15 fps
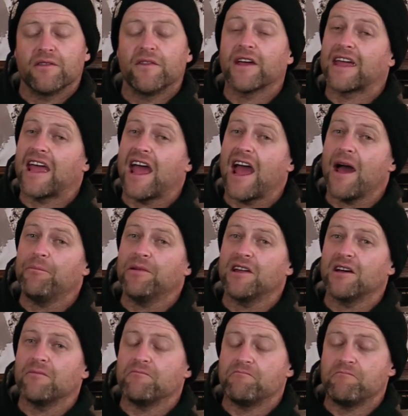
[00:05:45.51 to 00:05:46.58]
the
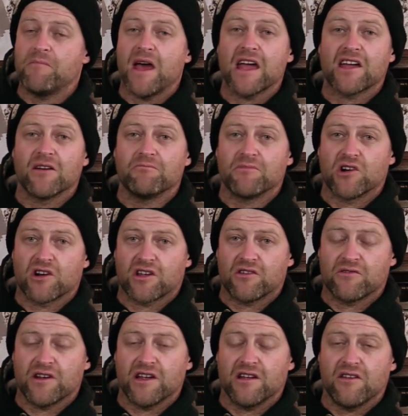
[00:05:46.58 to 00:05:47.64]
Capita Mega
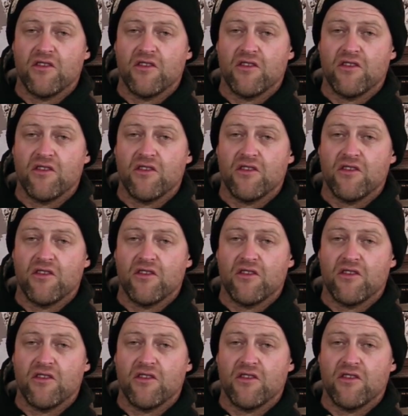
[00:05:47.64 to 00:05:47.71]
Mercury,